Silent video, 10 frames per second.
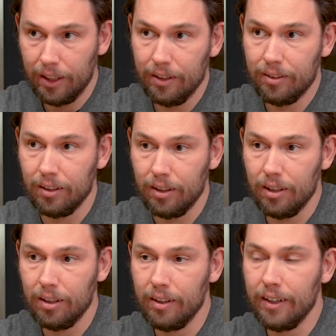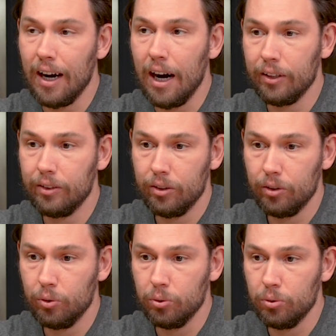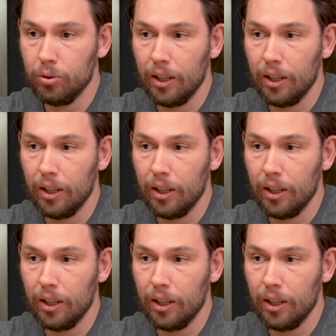it's really hard to